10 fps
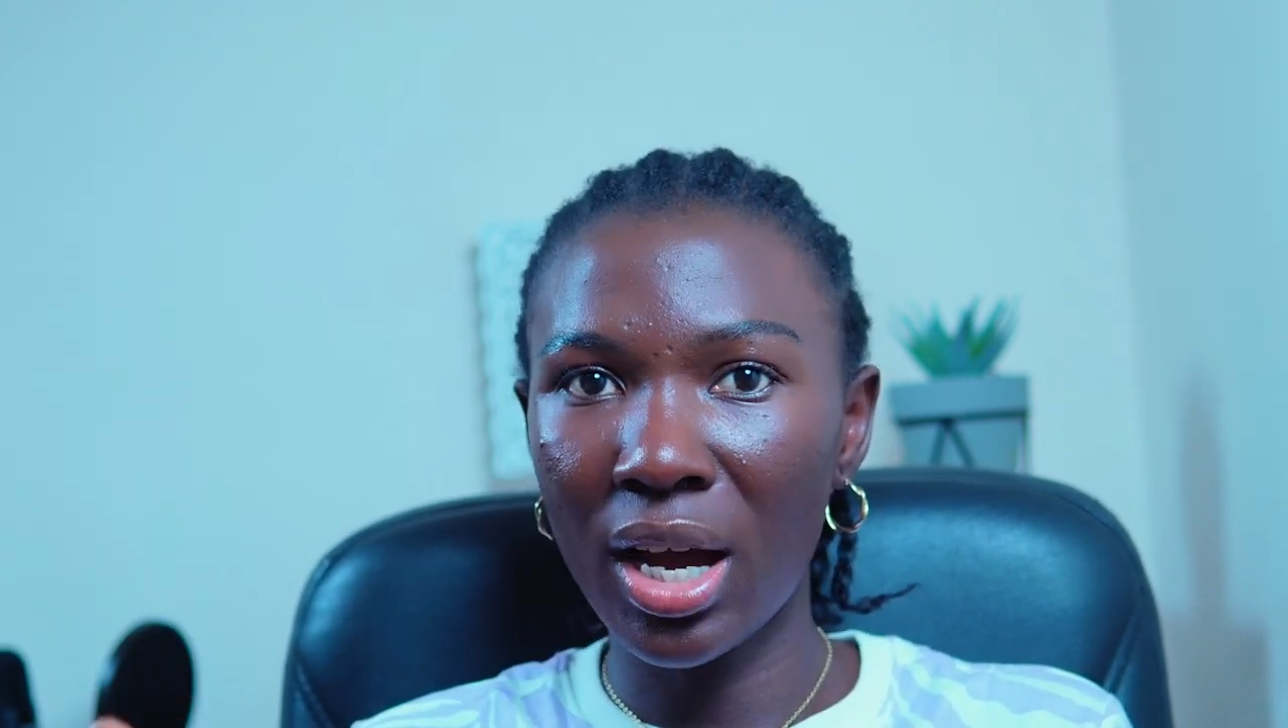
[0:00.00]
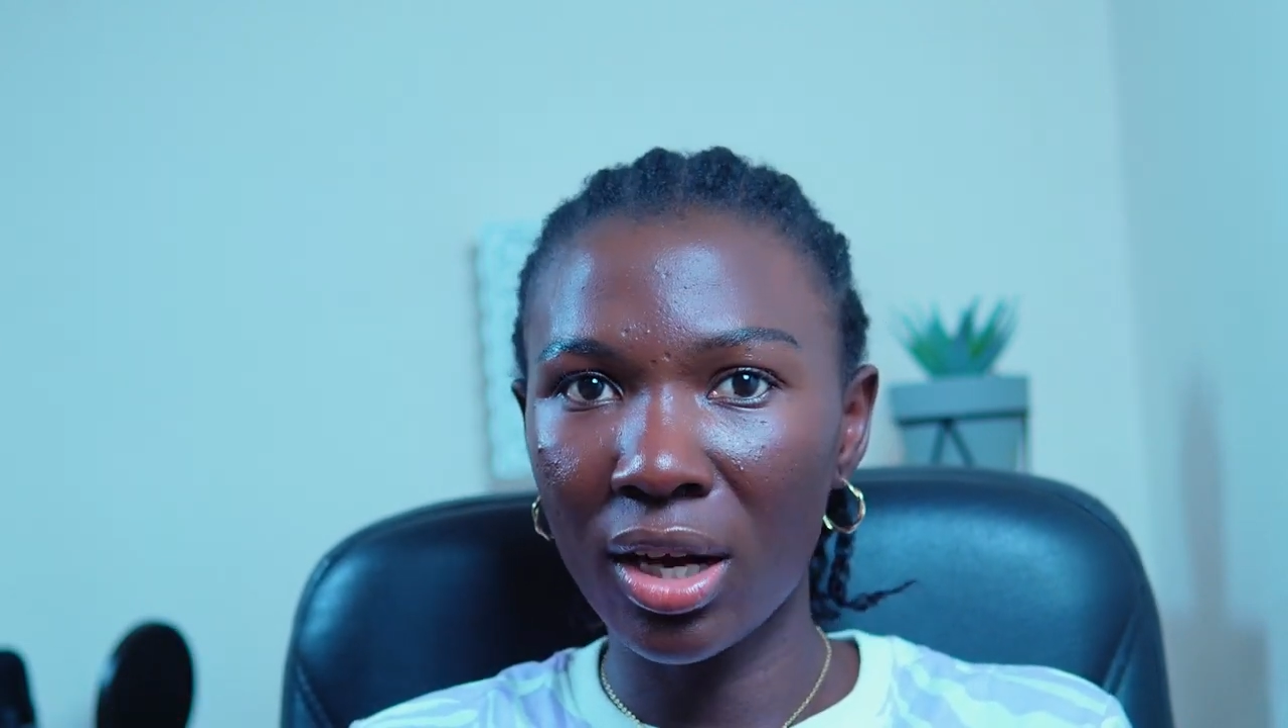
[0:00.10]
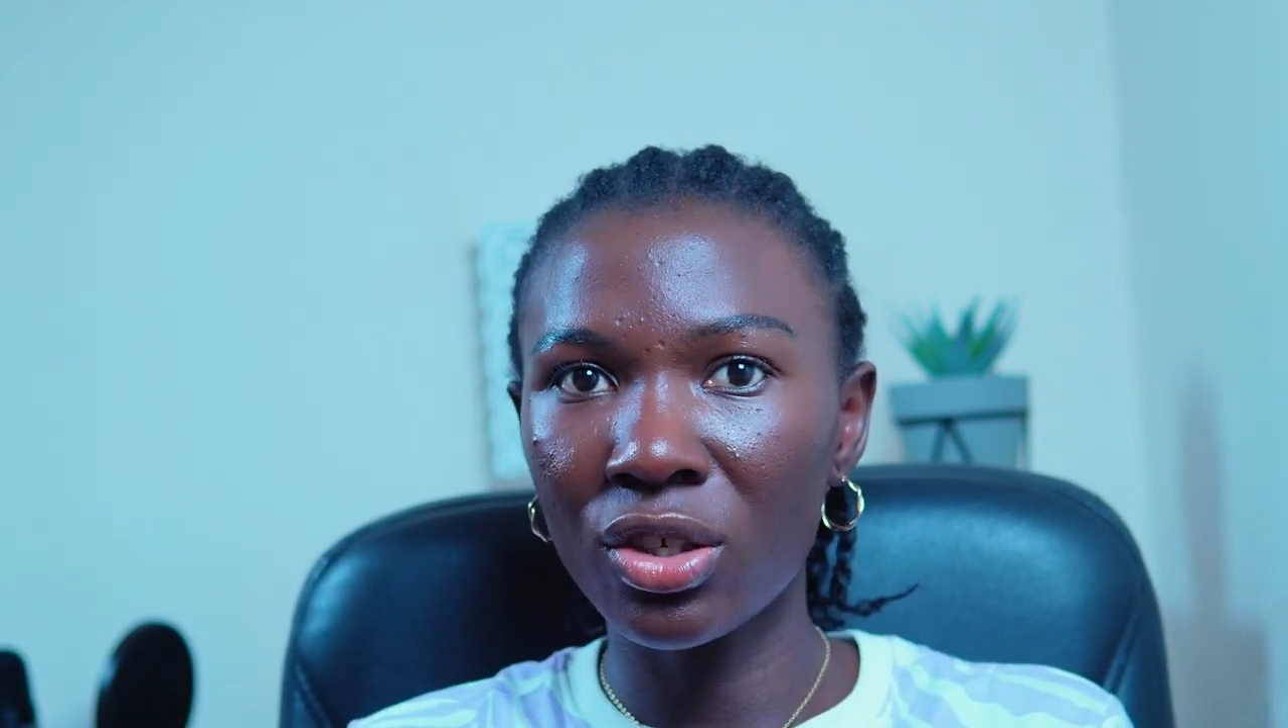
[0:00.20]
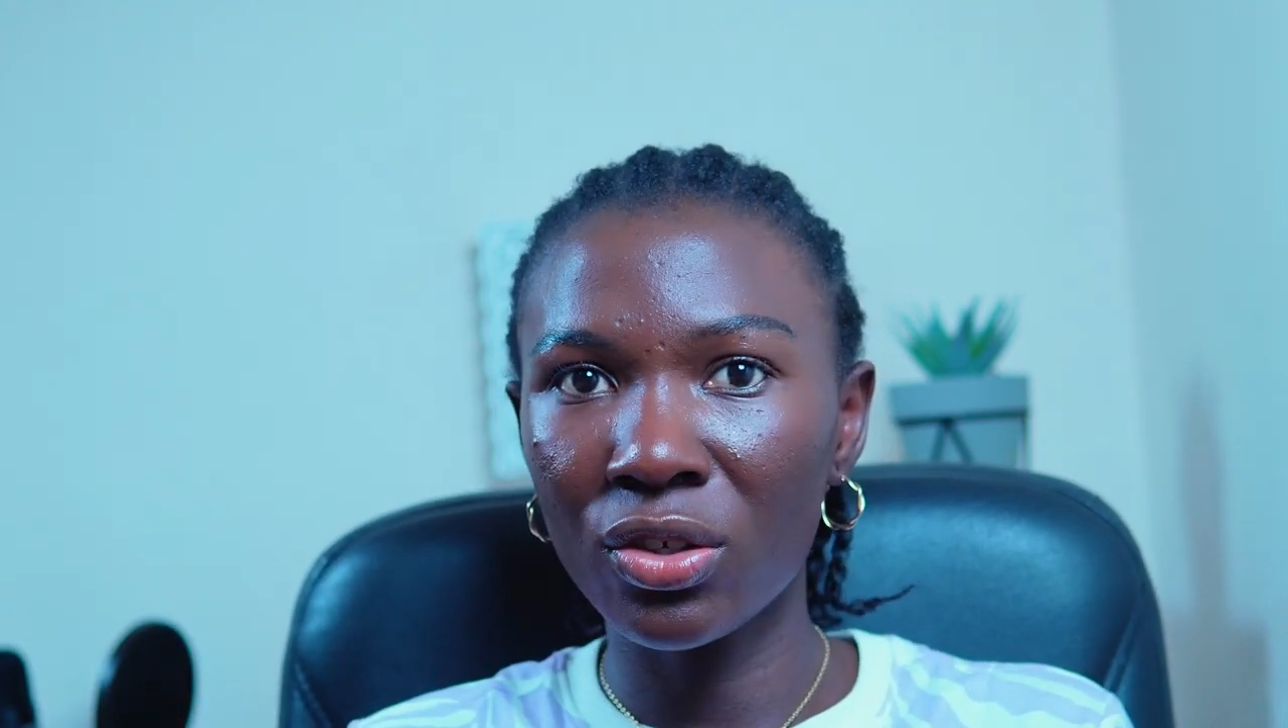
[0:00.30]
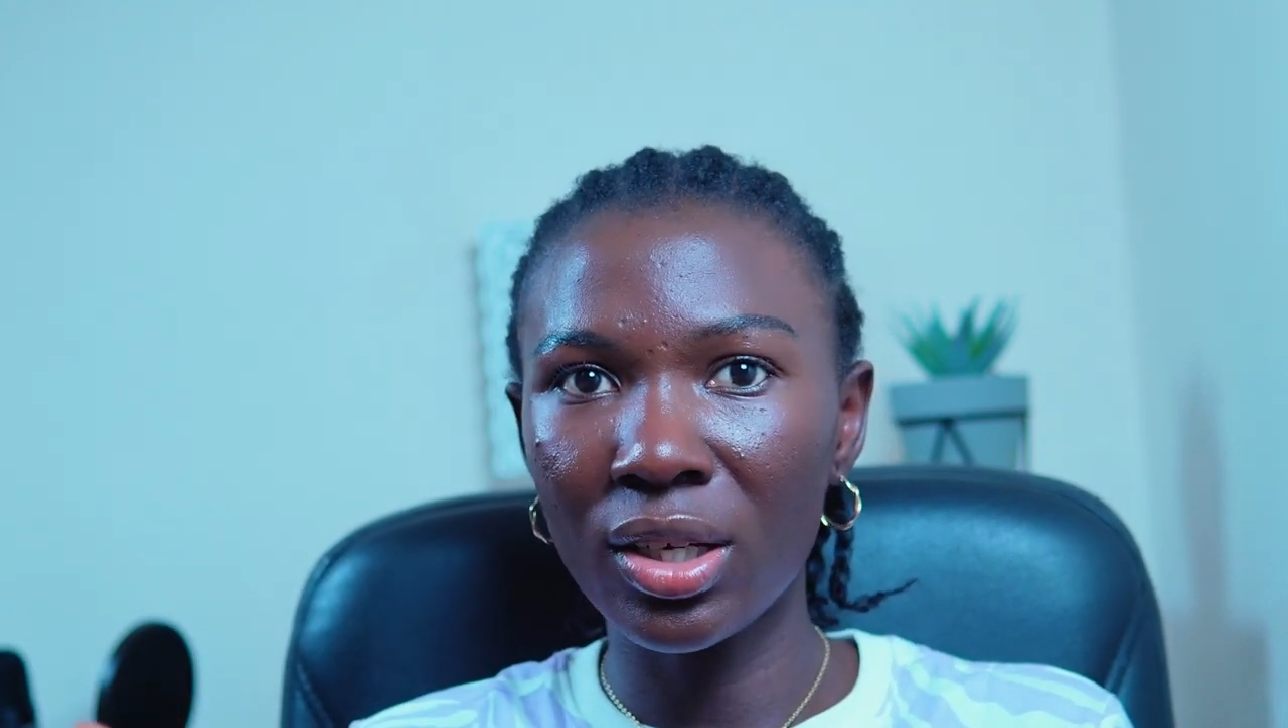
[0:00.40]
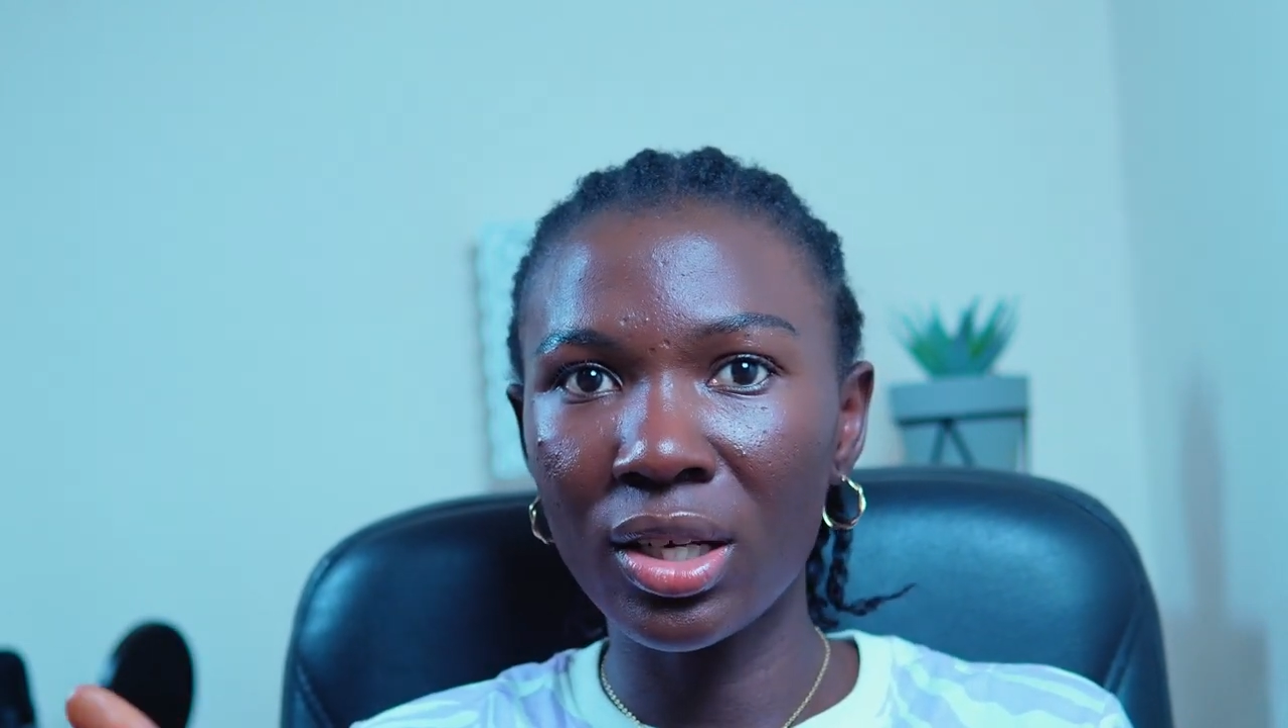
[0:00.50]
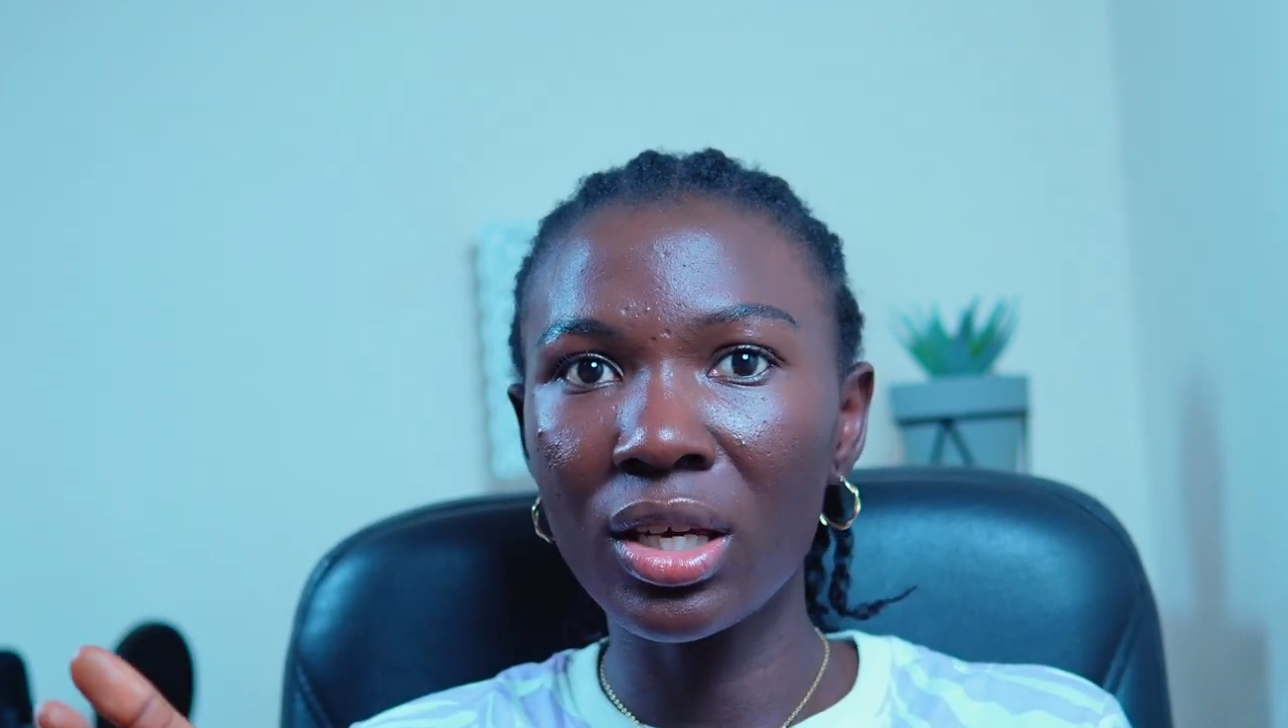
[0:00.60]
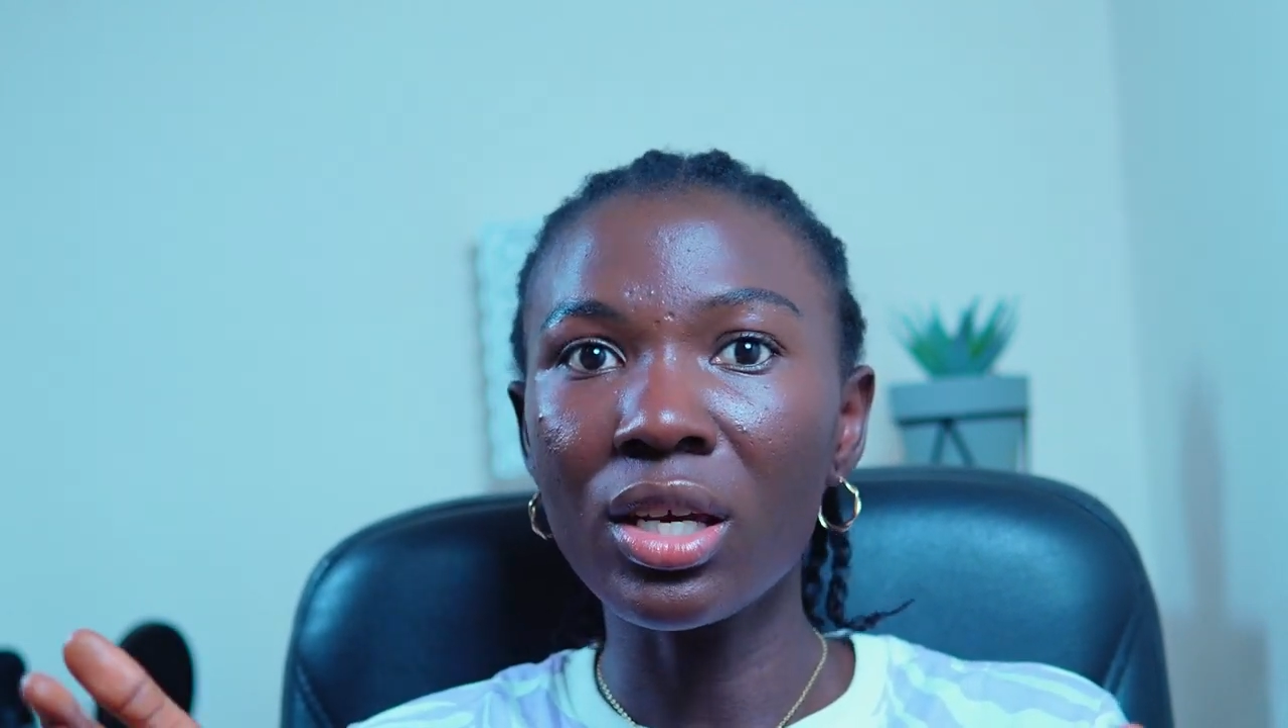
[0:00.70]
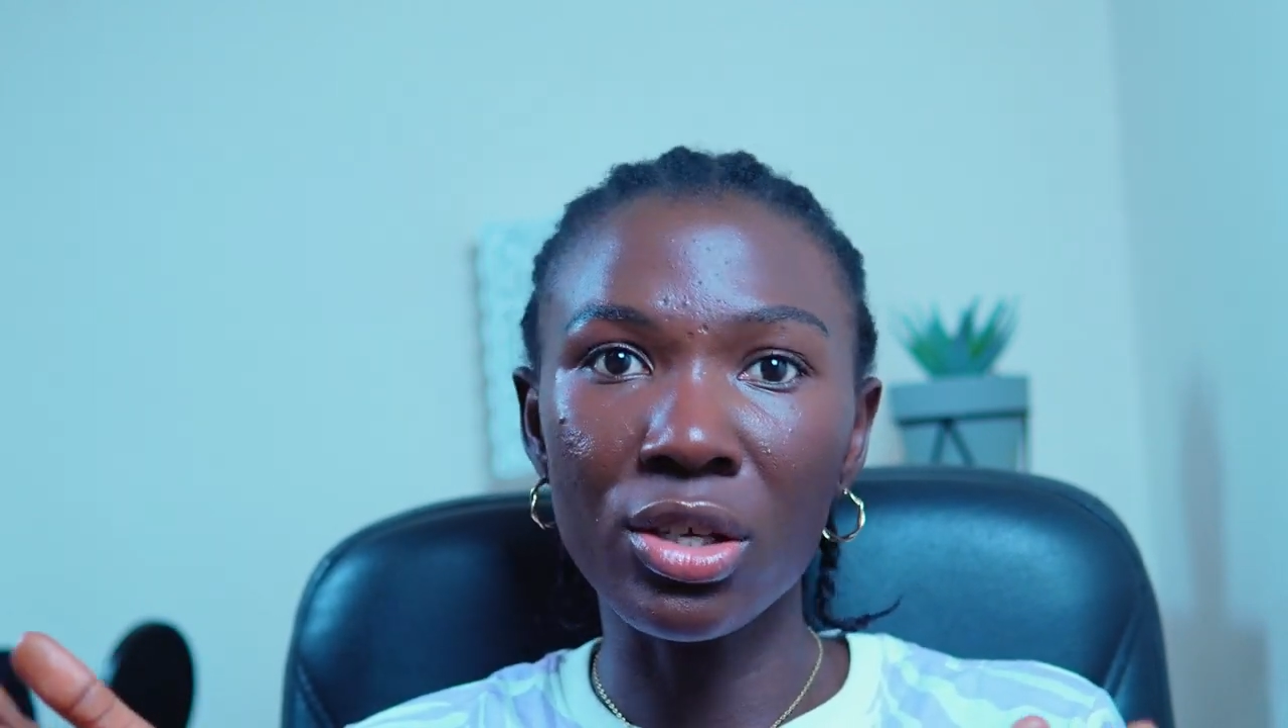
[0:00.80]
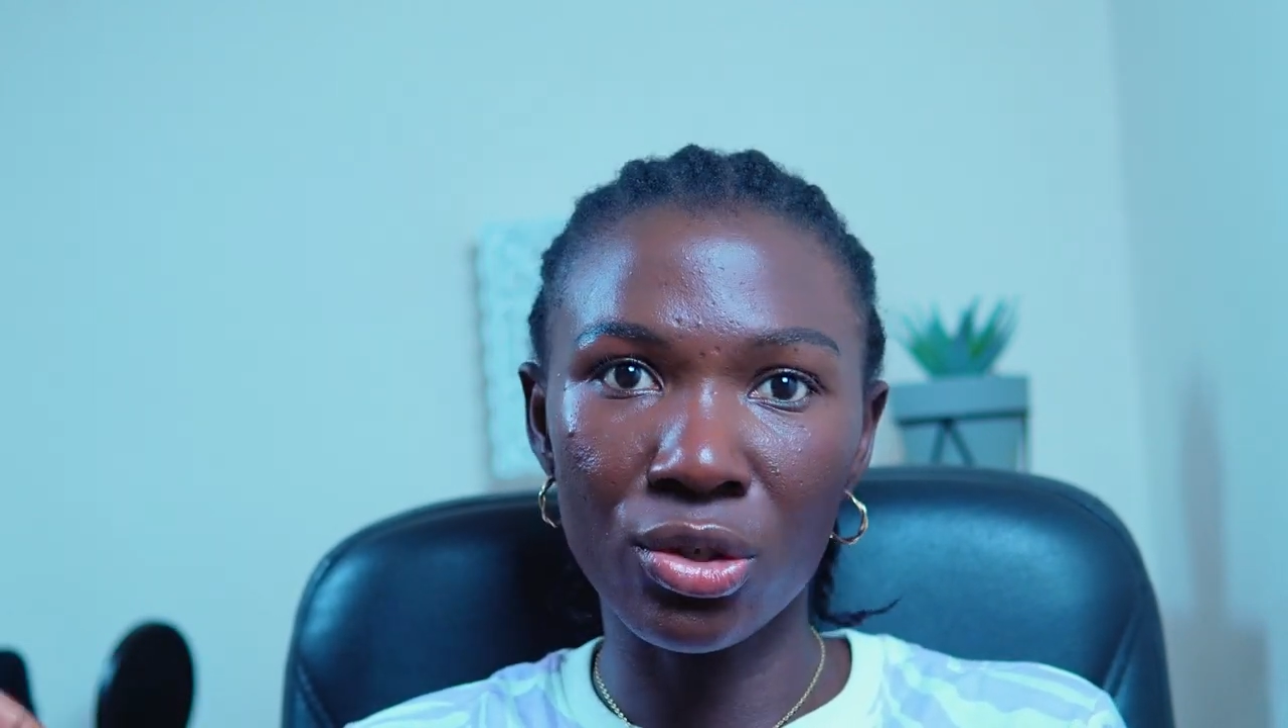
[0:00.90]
actually